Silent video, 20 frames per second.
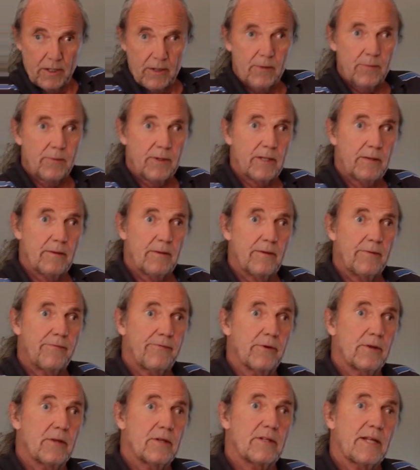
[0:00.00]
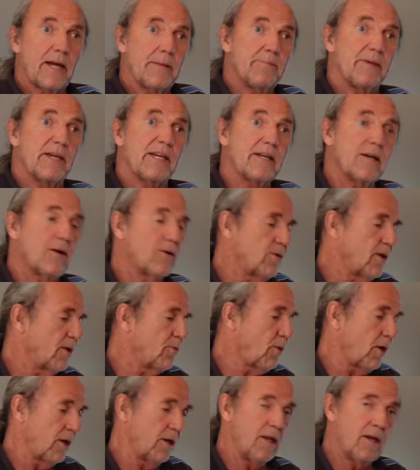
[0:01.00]
with for the time being only
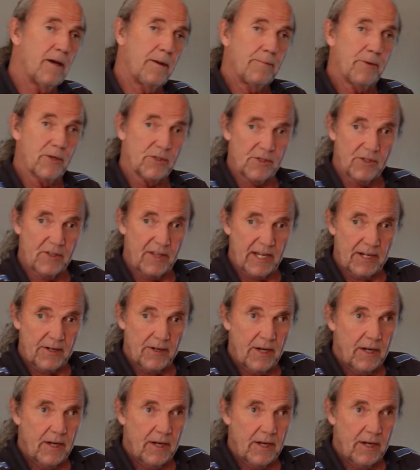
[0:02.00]
one person there.